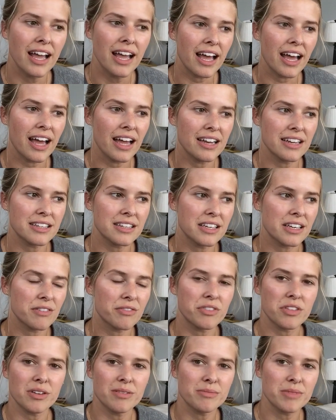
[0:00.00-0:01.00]
and
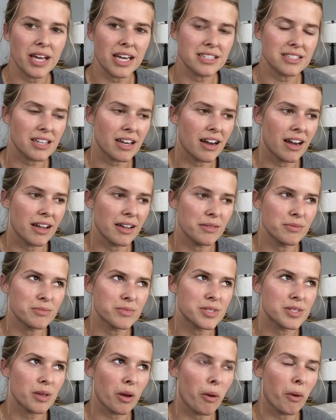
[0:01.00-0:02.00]
give them that time.
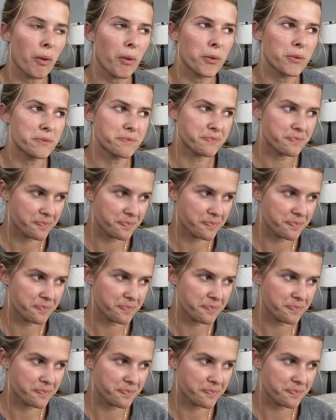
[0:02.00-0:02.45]
So,